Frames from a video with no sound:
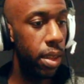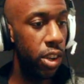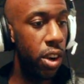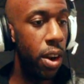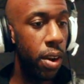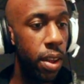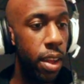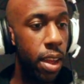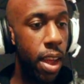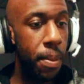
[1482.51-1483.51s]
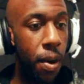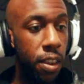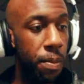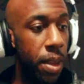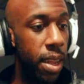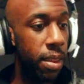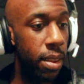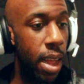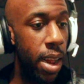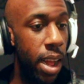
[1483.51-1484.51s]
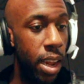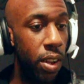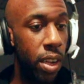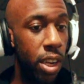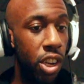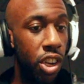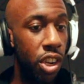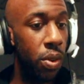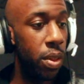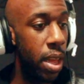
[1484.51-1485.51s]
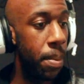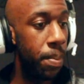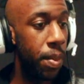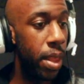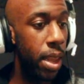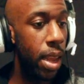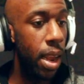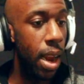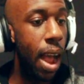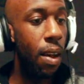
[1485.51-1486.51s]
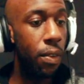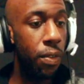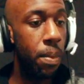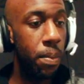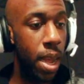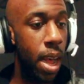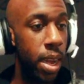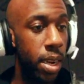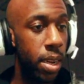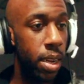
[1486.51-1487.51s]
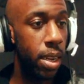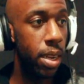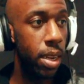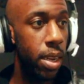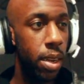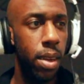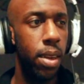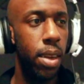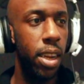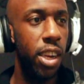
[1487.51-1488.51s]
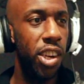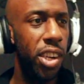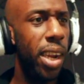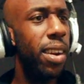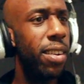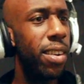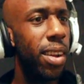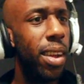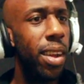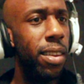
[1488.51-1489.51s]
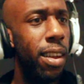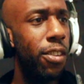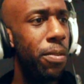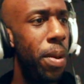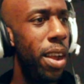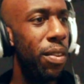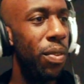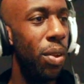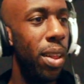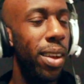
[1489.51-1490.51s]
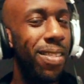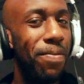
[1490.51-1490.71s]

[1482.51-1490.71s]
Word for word: Sure. Press B instead and you can shoot them out from behind. Sheesh, sounds painful.